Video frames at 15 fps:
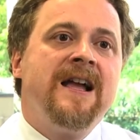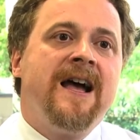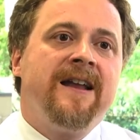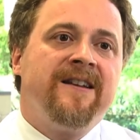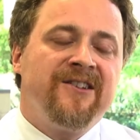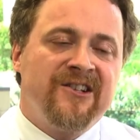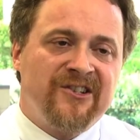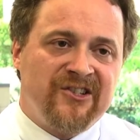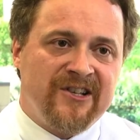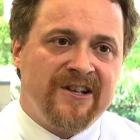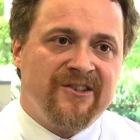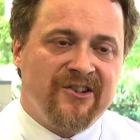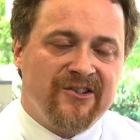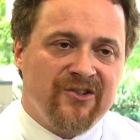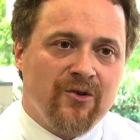And in a
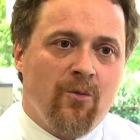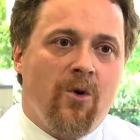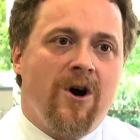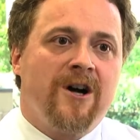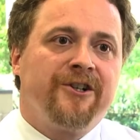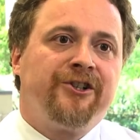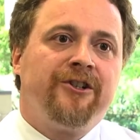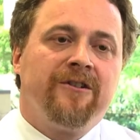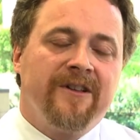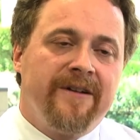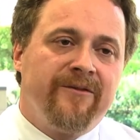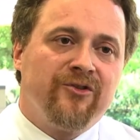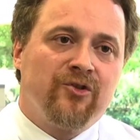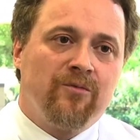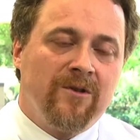sense, it's a wash. Your
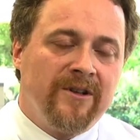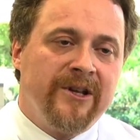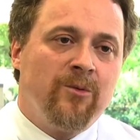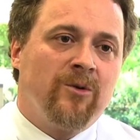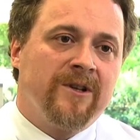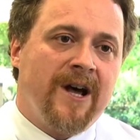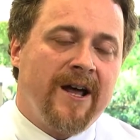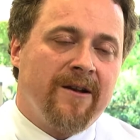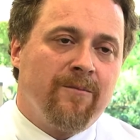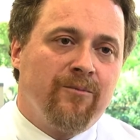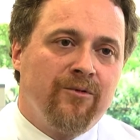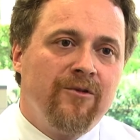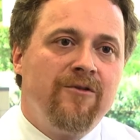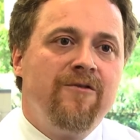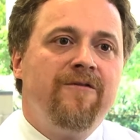levels really will not
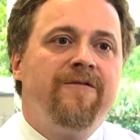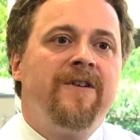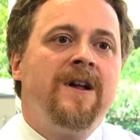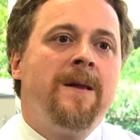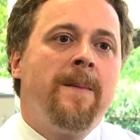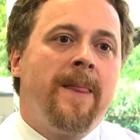improve